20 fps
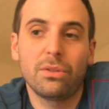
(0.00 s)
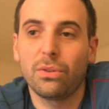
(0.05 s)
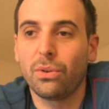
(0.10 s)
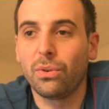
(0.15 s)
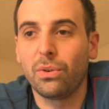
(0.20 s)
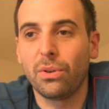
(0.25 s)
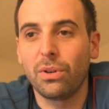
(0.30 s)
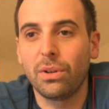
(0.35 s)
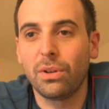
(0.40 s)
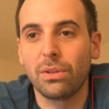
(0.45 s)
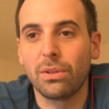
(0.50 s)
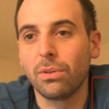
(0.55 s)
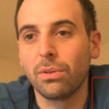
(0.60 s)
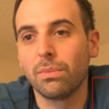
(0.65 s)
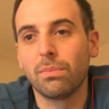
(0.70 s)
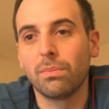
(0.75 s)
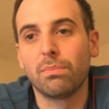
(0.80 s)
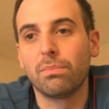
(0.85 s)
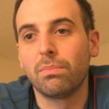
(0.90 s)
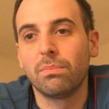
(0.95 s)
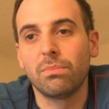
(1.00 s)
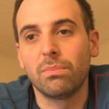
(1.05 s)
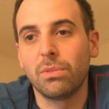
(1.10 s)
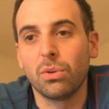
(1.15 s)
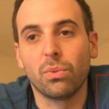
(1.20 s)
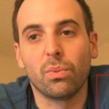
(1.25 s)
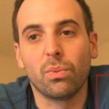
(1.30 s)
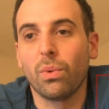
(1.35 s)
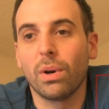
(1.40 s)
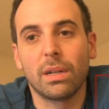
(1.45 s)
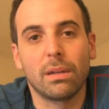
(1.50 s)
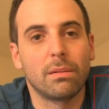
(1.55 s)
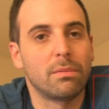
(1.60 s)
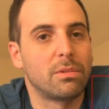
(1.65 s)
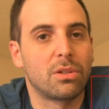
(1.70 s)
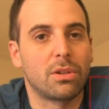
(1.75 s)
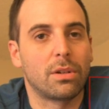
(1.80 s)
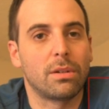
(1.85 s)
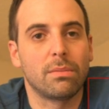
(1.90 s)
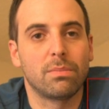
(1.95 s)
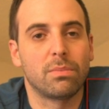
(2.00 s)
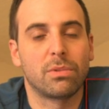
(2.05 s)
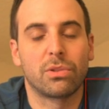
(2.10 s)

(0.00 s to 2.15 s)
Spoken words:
or you want to start